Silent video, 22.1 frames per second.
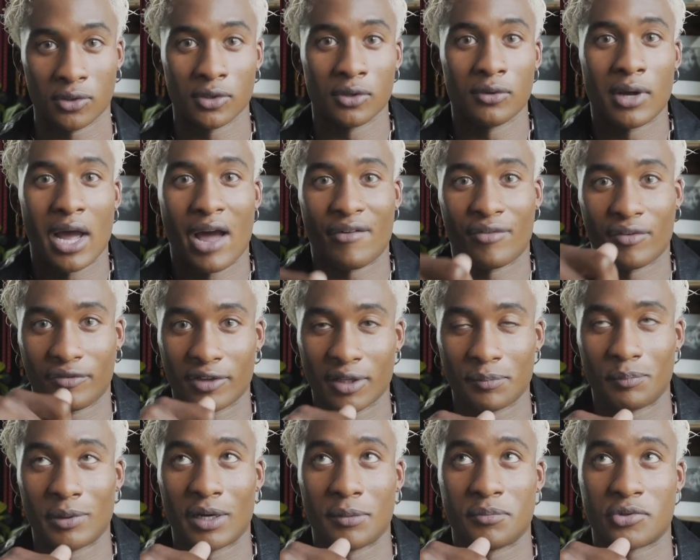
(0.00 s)
do have a
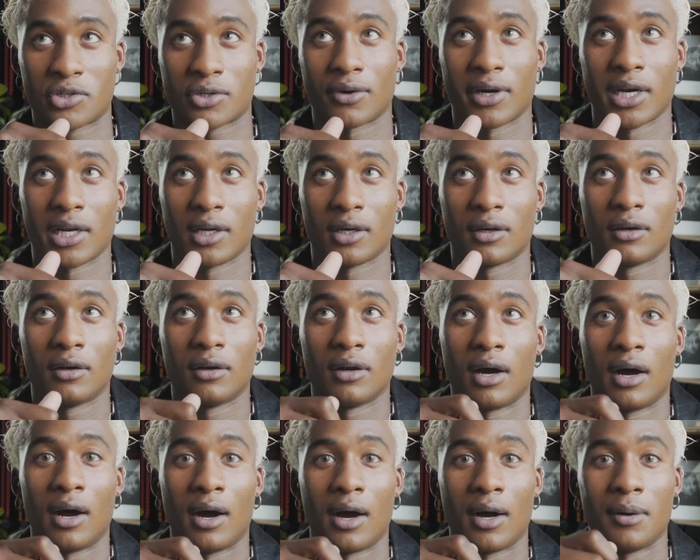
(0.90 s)
flip up screen,
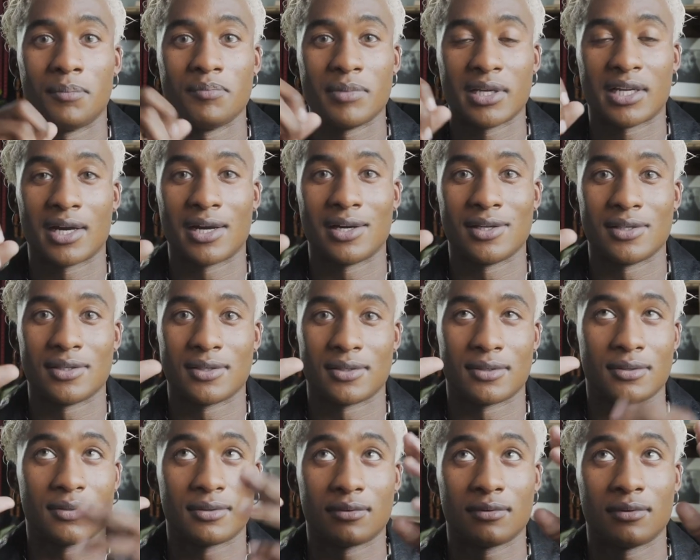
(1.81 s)

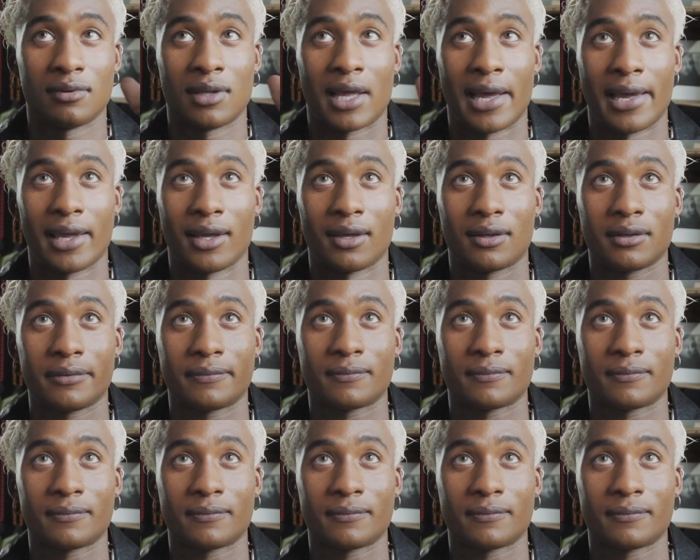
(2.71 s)
because like